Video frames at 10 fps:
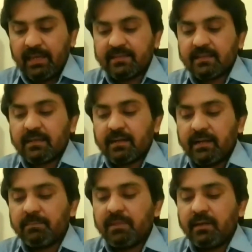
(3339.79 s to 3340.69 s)
as the
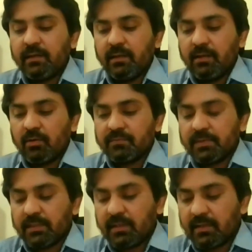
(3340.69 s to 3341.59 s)
credibility
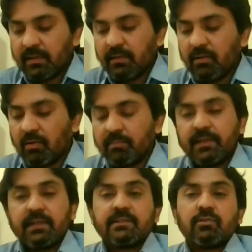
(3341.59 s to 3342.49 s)
of the current
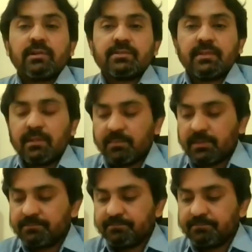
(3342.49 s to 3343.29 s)
government is questionable.